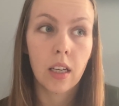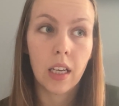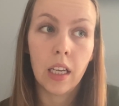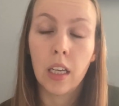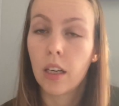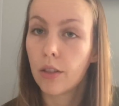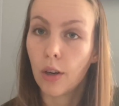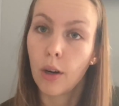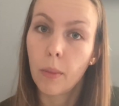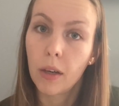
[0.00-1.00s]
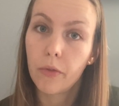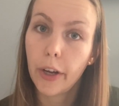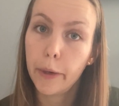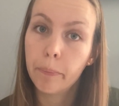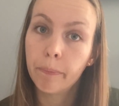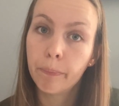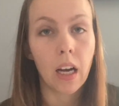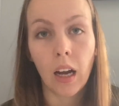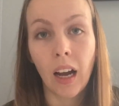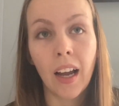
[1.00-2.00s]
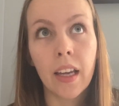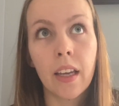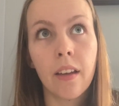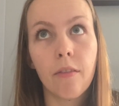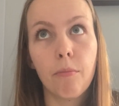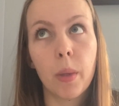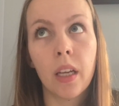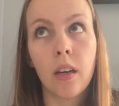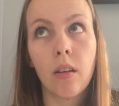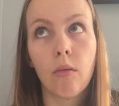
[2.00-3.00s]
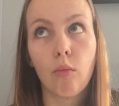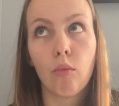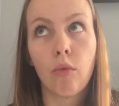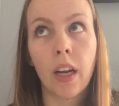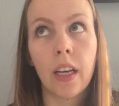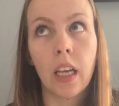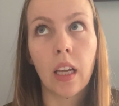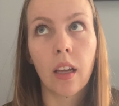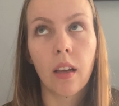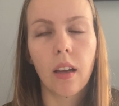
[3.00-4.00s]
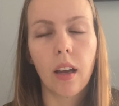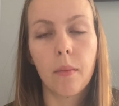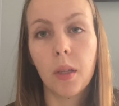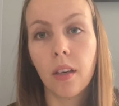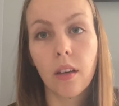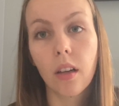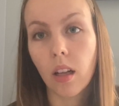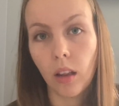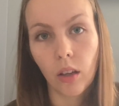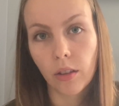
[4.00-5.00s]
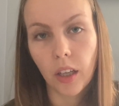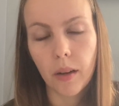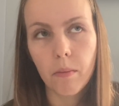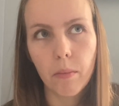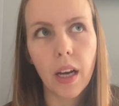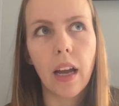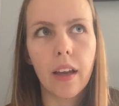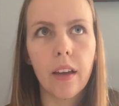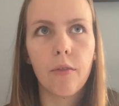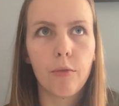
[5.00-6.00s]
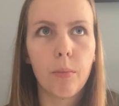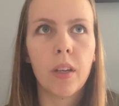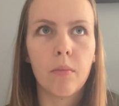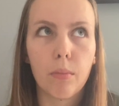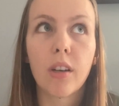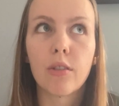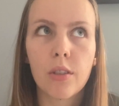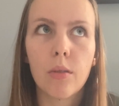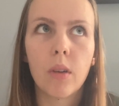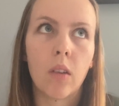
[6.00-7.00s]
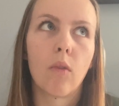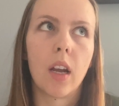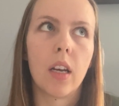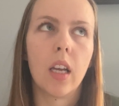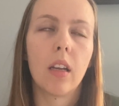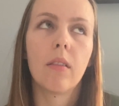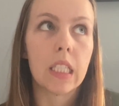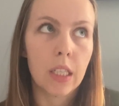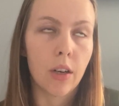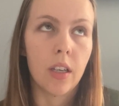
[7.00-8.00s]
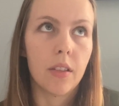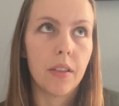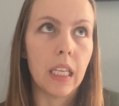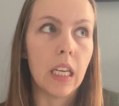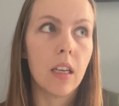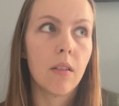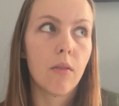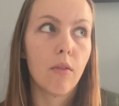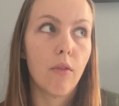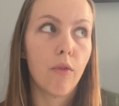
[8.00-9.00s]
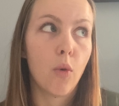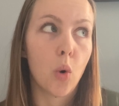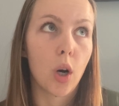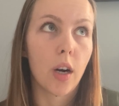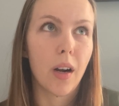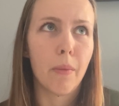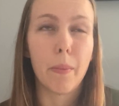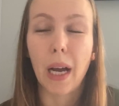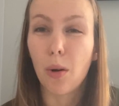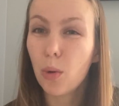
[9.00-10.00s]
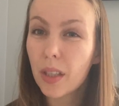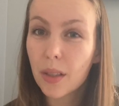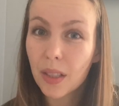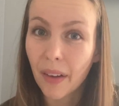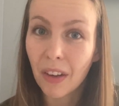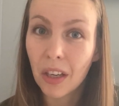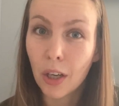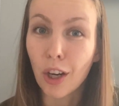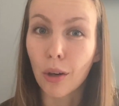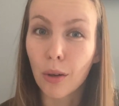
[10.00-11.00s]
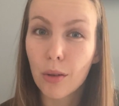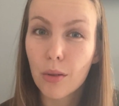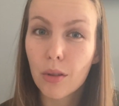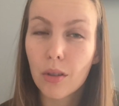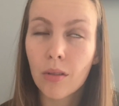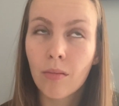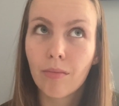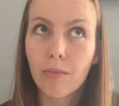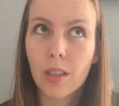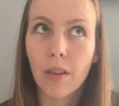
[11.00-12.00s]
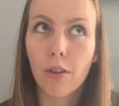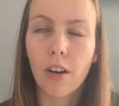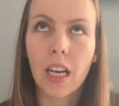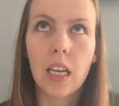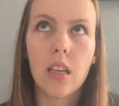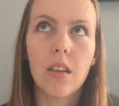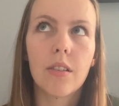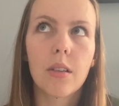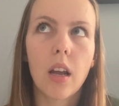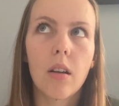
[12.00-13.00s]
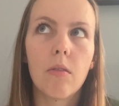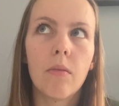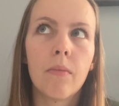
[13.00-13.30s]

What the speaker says: in a certain amount of time. I have been writing, I mean a long time, but I have been pursuing writing seriously for about 7 years, 7 or 8 years now.